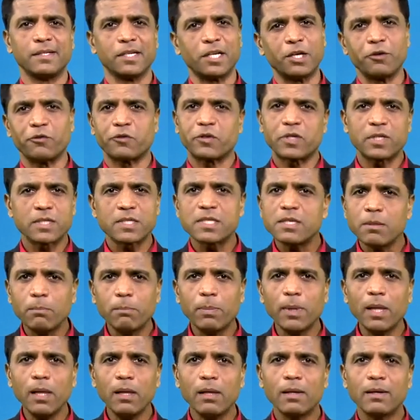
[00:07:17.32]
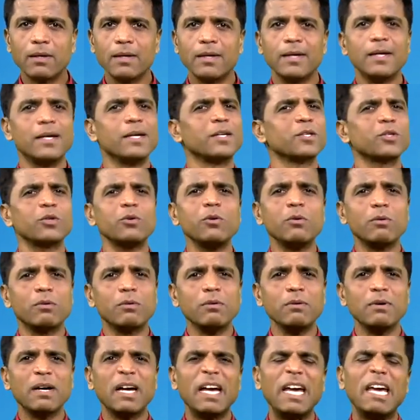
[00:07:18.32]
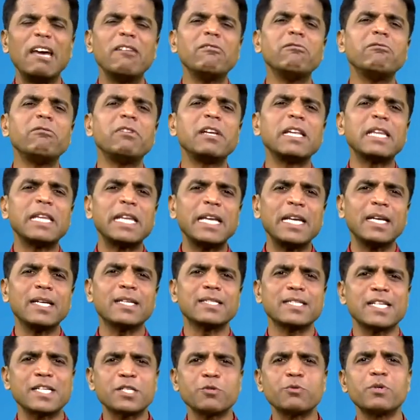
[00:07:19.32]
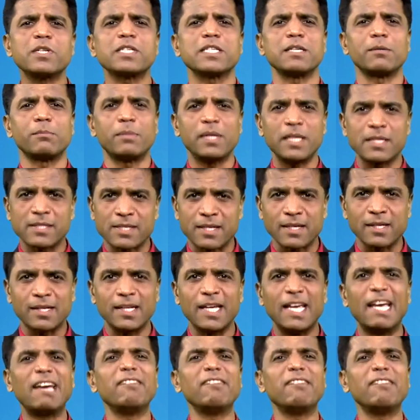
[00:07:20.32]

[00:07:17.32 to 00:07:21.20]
gift. Simple. So everything is, that's what somebody said,